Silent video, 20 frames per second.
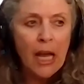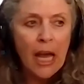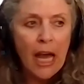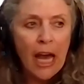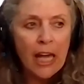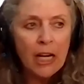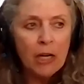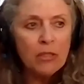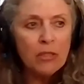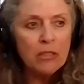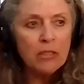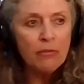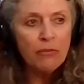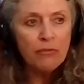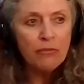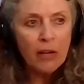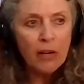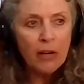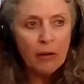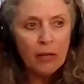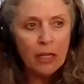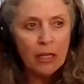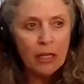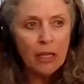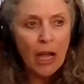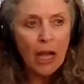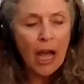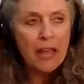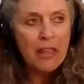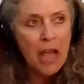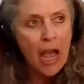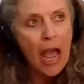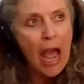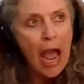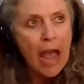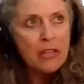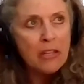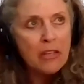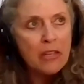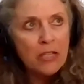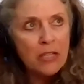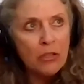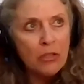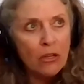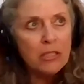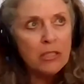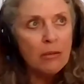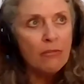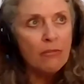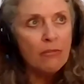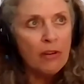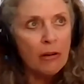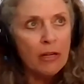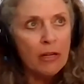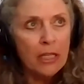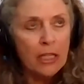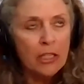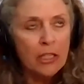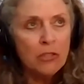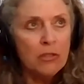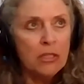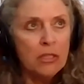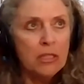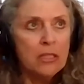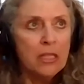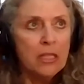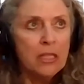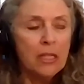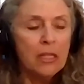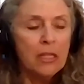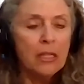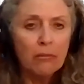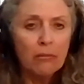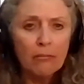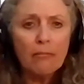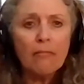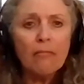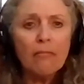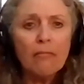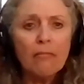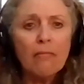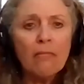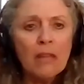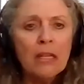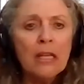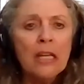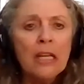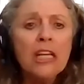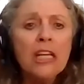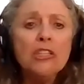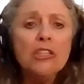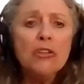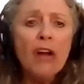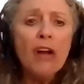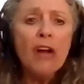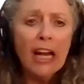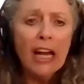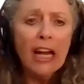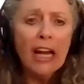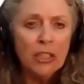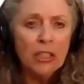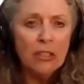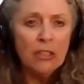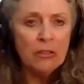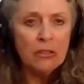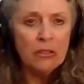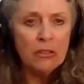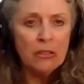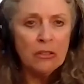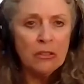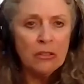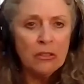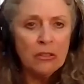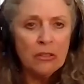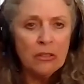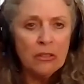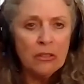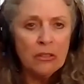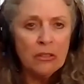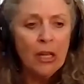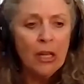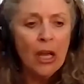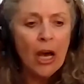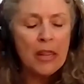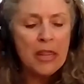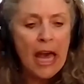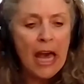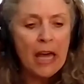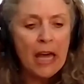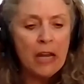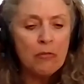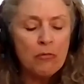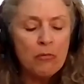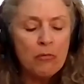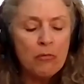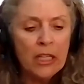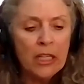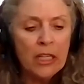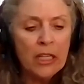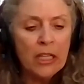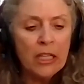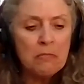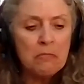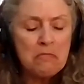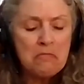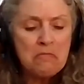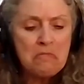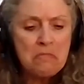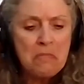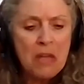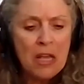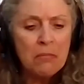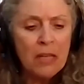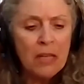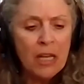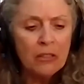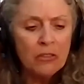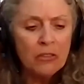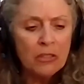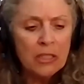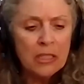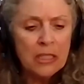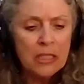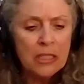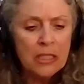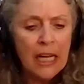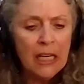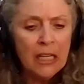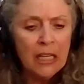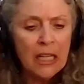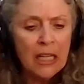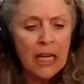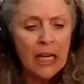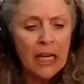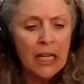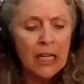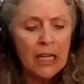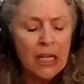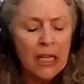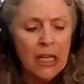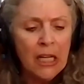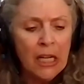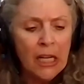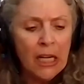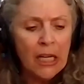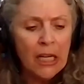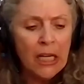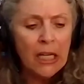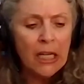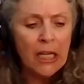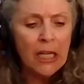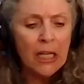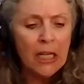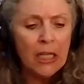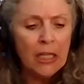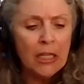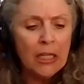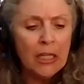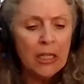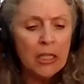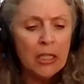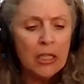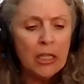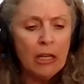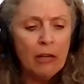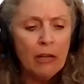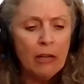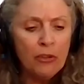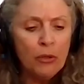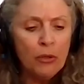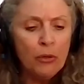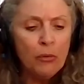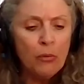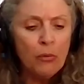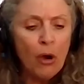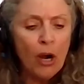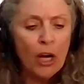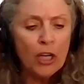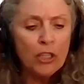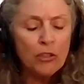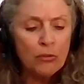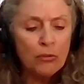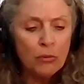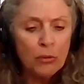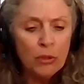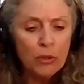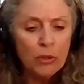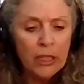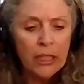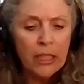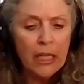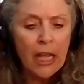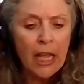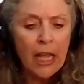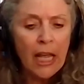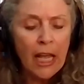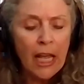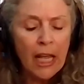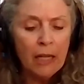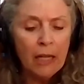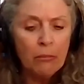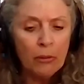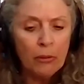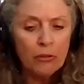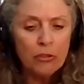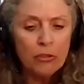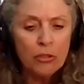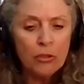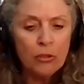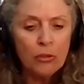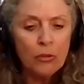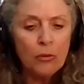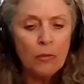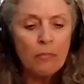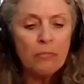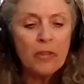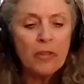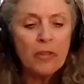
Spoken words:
And it was I saw some very interesting interactions that really made me understand that if you are truly able to